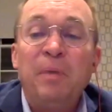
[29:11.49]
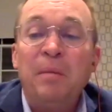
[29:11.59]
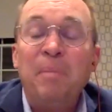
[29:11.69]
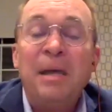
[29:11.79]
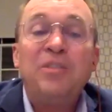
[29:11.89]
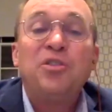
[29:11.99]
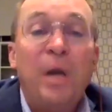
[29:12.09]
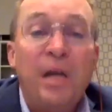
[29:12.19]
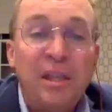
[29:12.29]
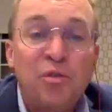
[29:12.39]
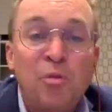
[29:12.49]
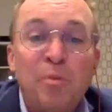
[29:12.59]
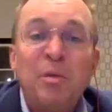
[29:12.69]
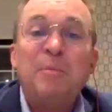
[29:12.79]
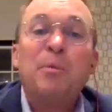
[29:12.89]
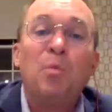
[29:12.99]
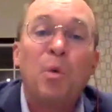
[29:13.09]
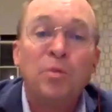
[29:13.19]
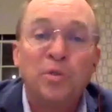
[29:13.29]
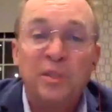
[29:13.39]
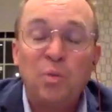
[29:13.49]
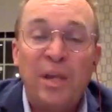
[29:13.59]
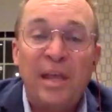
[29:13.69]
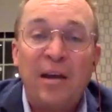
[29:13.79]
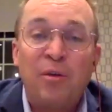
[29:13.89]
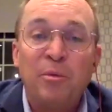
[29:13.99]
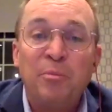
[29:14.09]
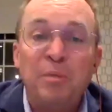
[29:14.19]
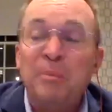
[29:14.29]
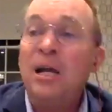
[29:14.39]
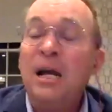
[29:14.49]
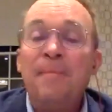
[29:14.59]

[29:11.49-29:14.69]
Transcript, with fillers: it may sway this group of people, but won't sway that group of people.